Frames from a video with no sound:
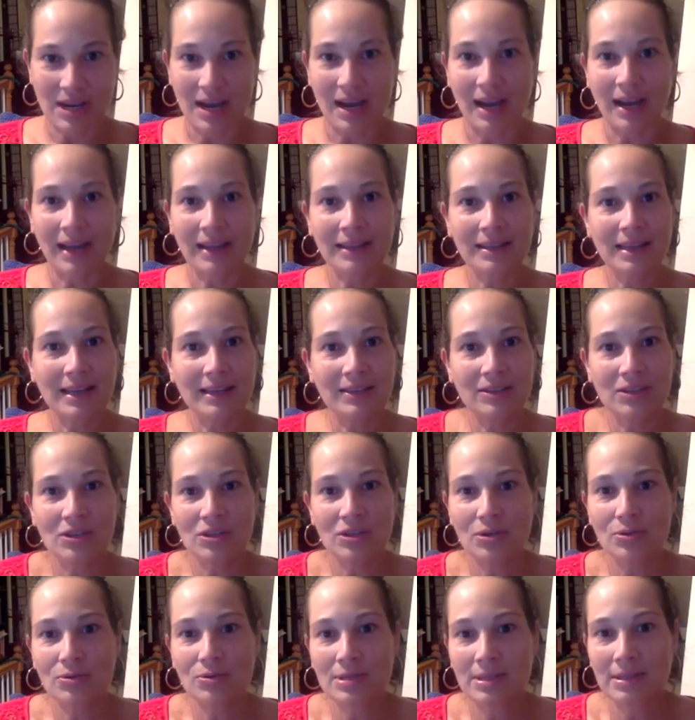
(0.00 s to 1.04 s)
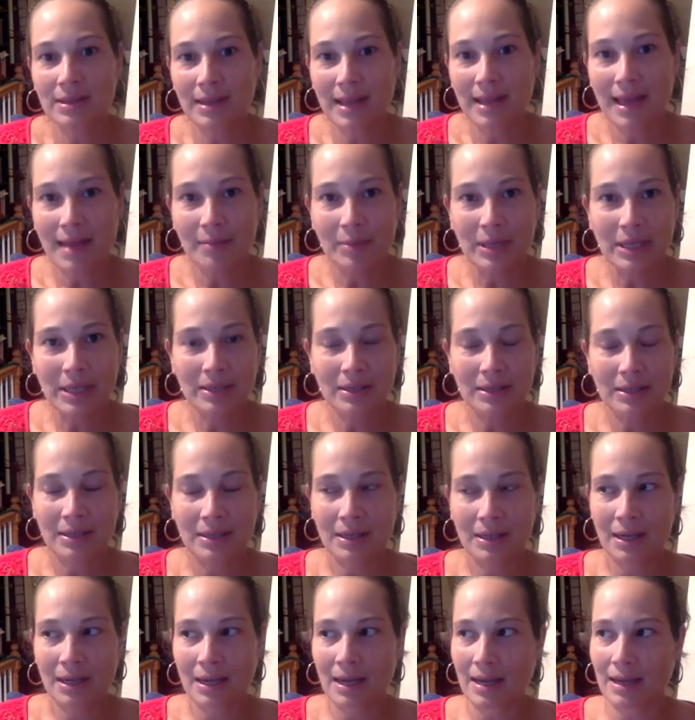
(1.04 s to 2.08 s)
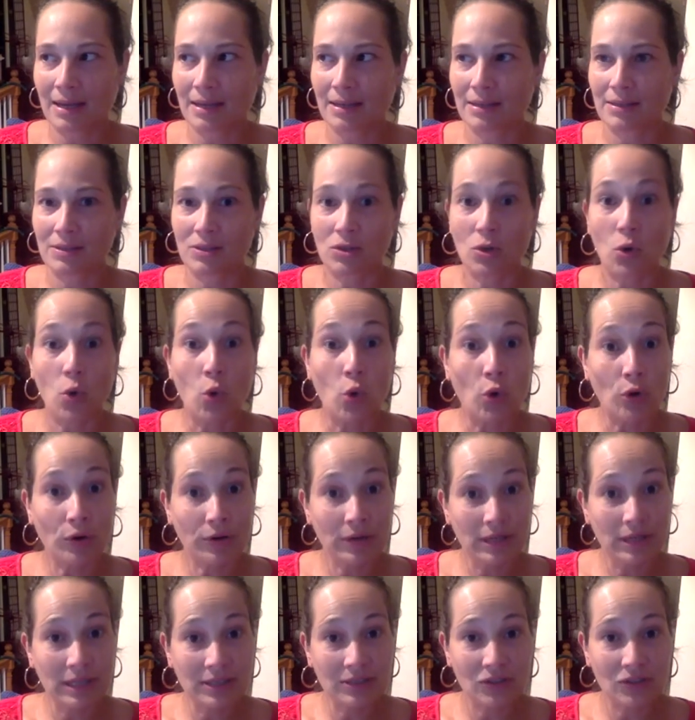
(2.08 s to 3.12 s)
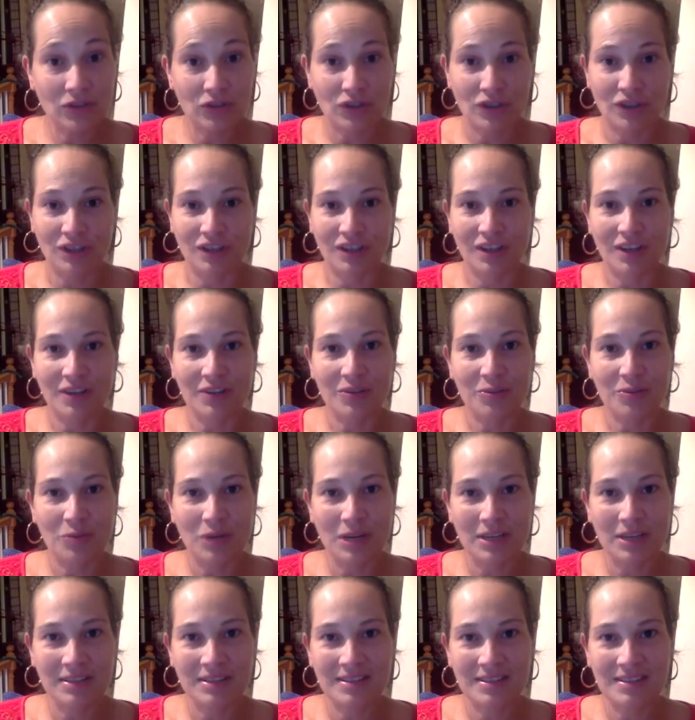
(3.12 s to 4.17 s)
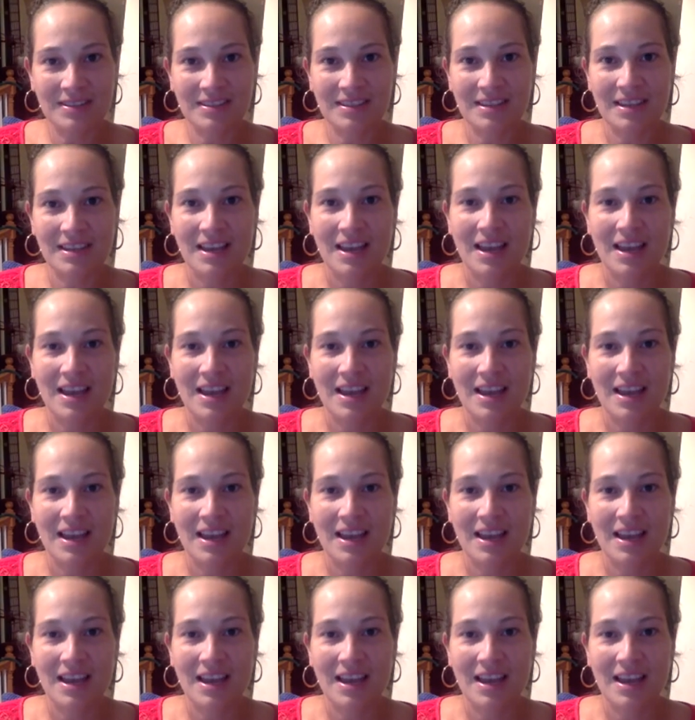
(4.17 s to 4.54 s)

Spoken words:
I like to use lemon and orange, or other ones.